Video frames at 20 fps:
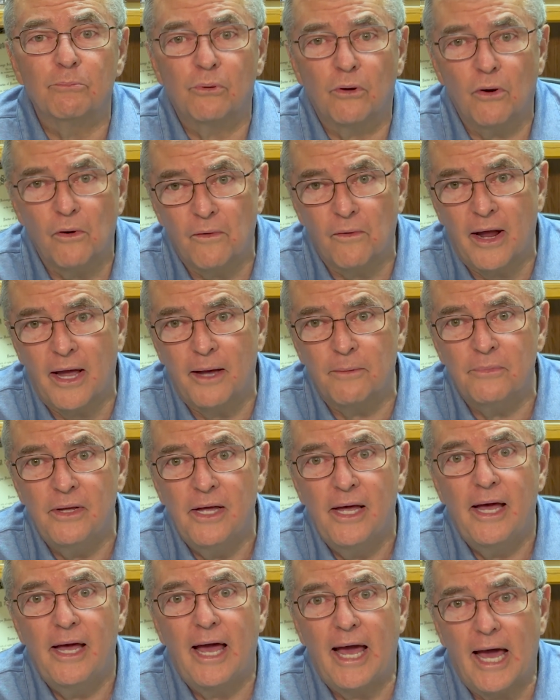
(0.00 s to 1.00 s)
Program
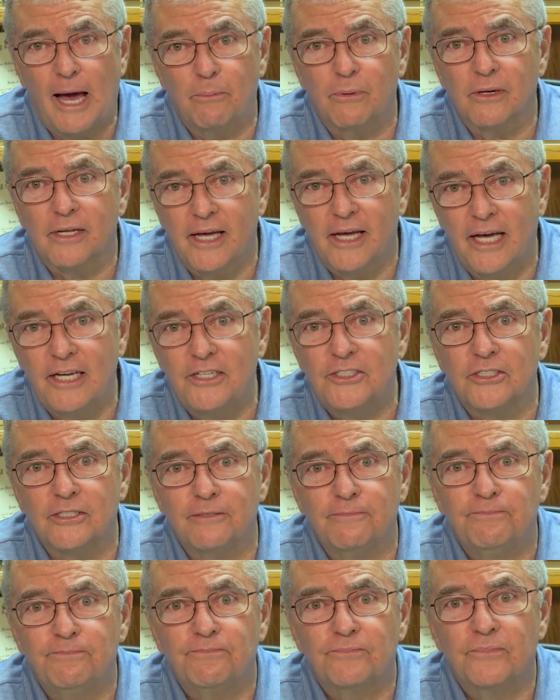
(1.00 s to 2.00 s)
application.